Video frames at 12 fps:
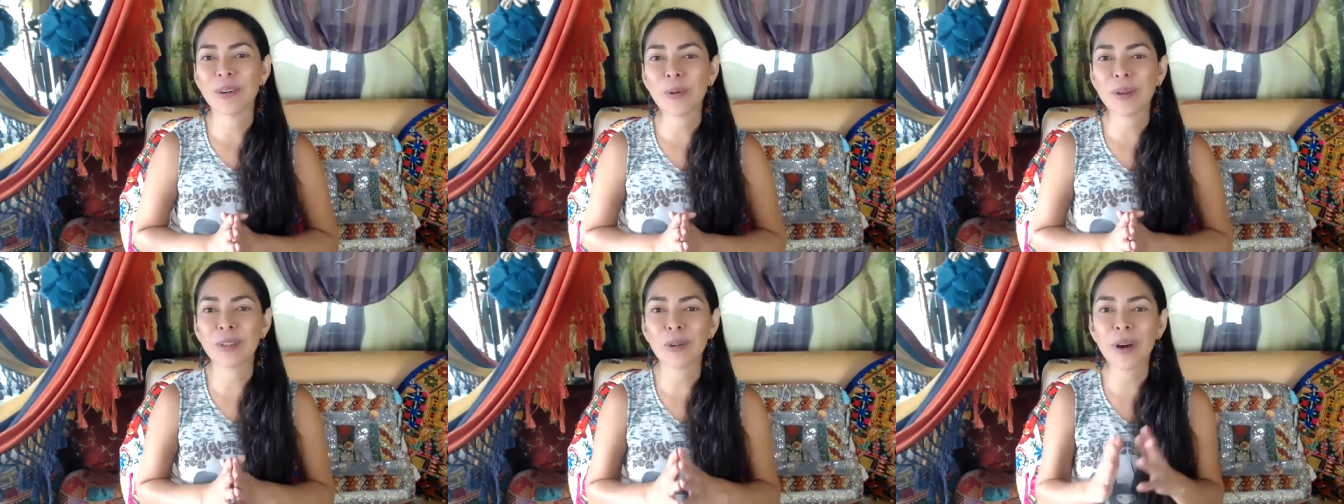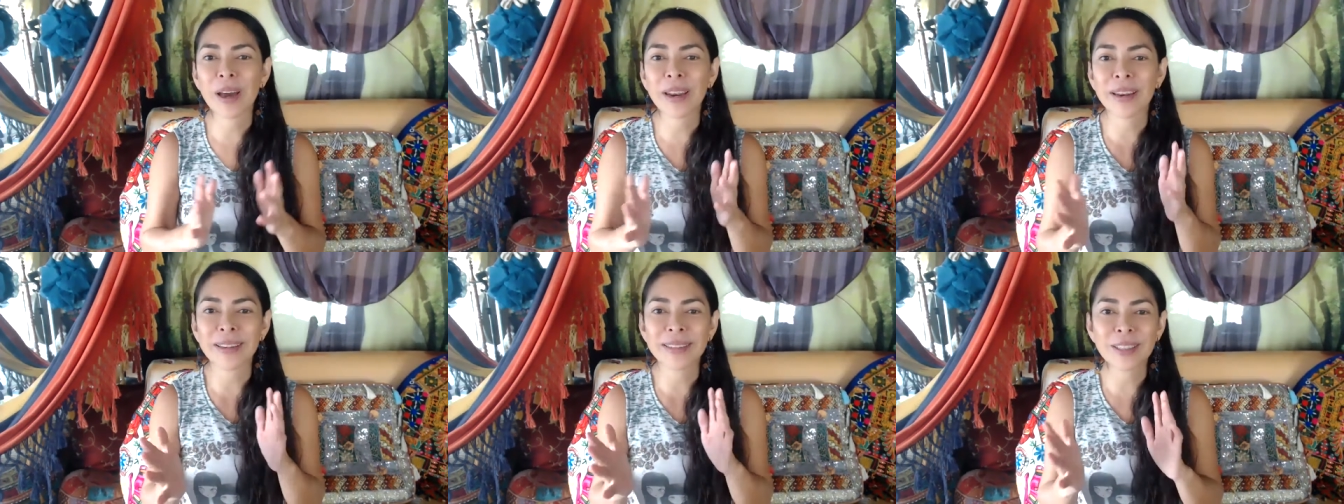when you are
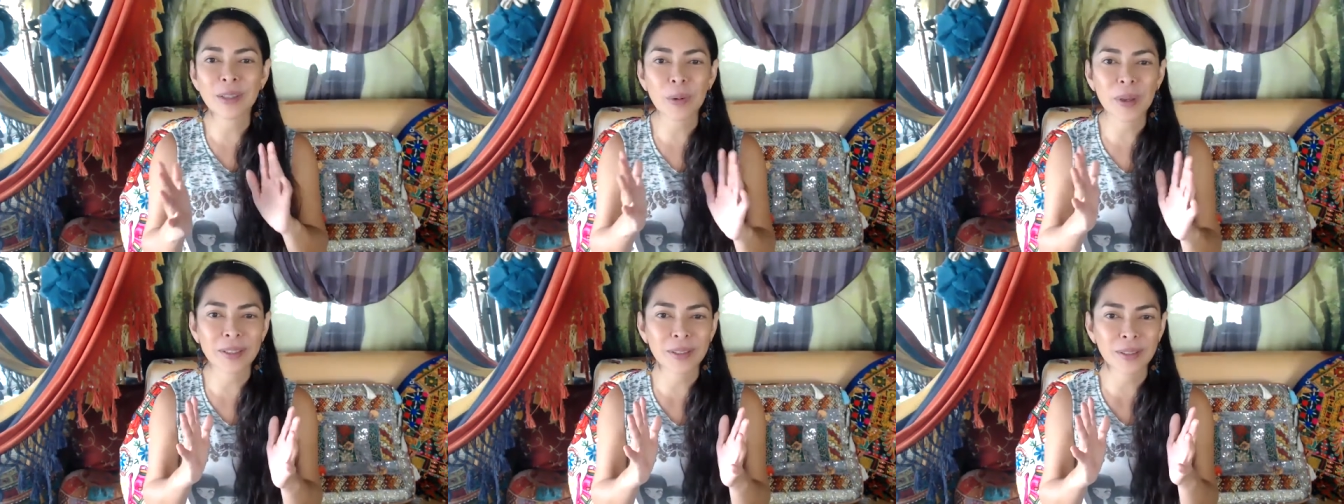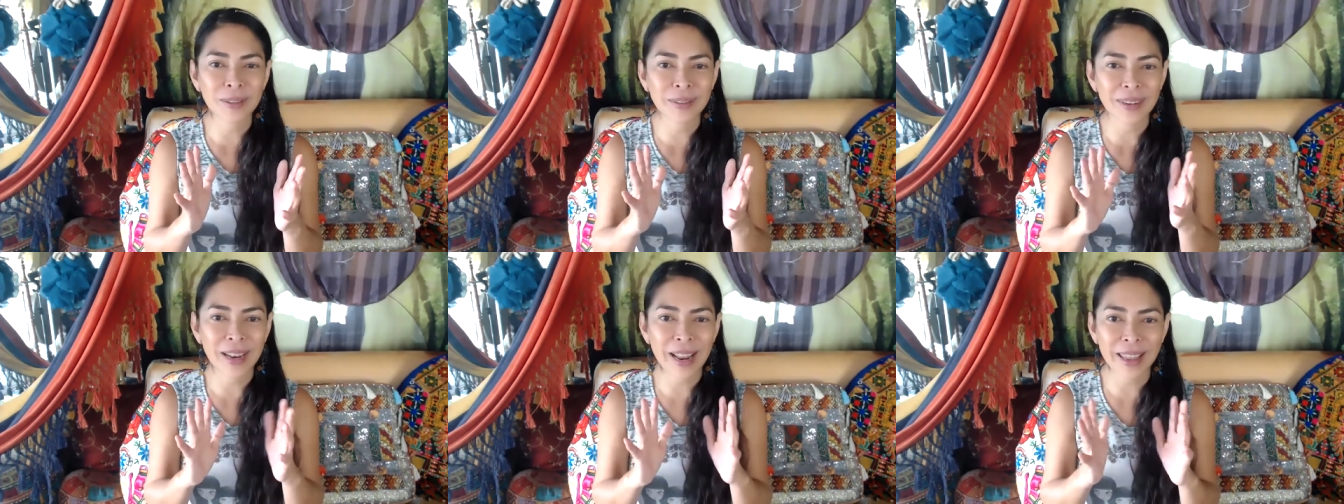in a
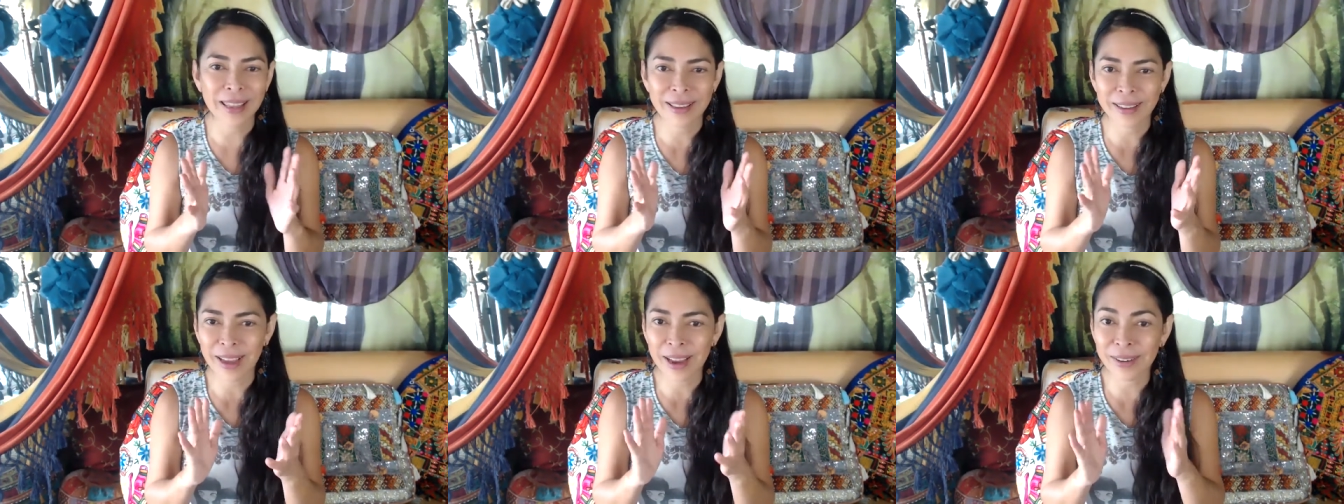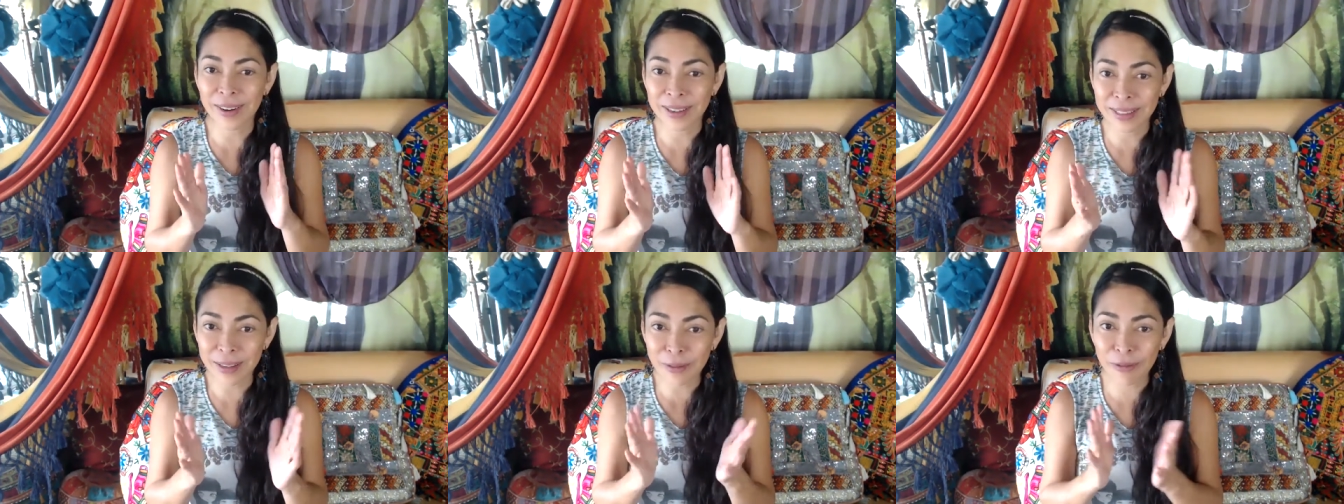situation like
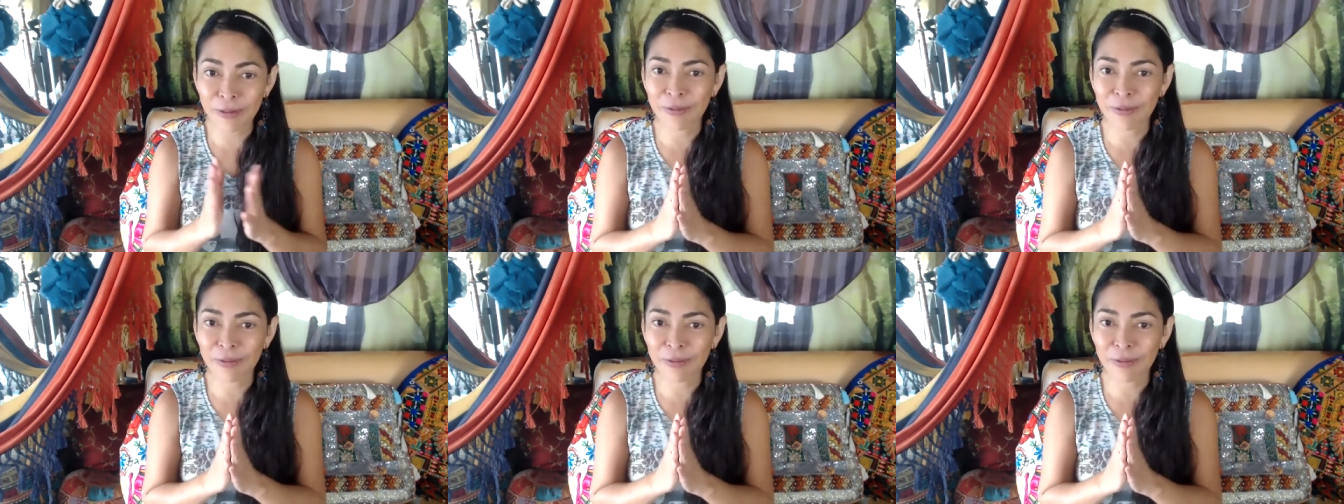aggressive,